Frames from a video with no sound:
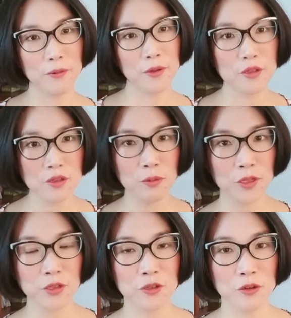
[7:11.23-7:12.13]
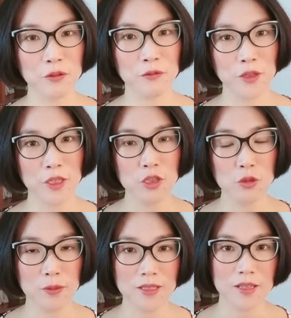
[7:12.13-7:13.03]
We also want to know for
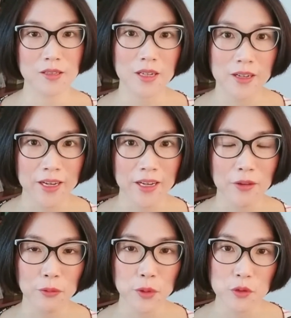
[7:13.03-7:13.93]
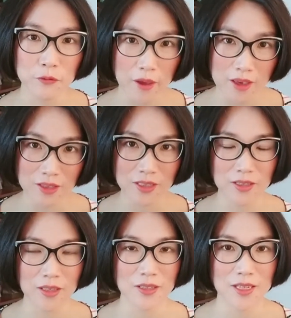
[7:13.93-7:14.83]
each business line, which
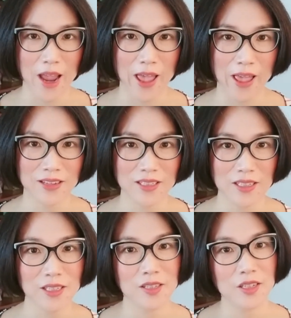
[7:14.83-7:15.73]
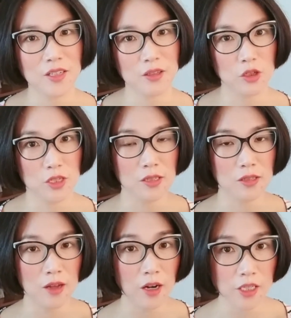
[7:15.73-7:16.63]
phase is it at? Is it just
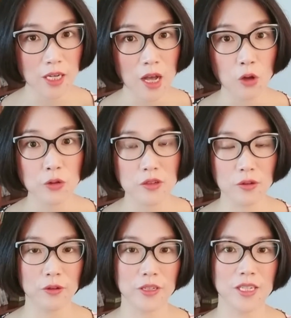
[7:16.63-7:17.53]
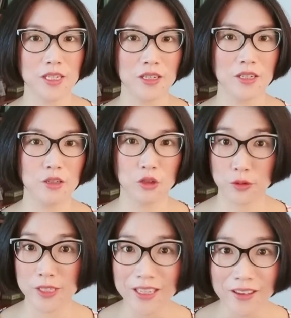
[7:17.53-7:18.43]
starting out, or is it
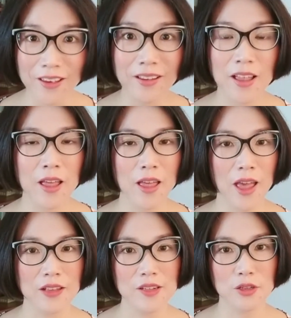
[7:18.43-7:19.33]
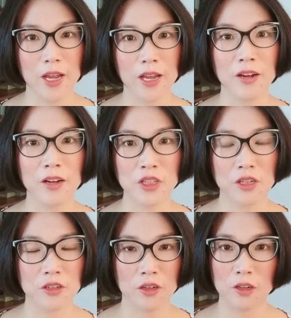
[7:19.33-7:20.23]
shrinking? Has it
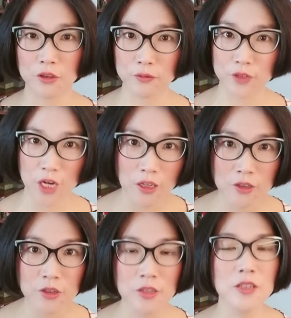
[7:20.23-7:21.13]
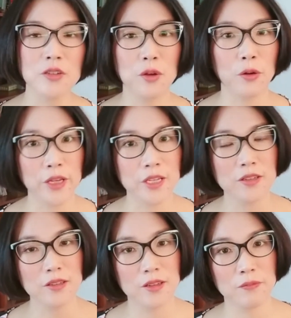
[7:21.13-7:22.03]
encountered a lot of challenges, or is
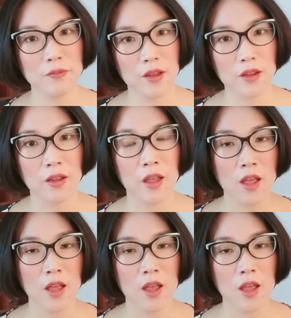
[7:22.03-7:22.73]
it something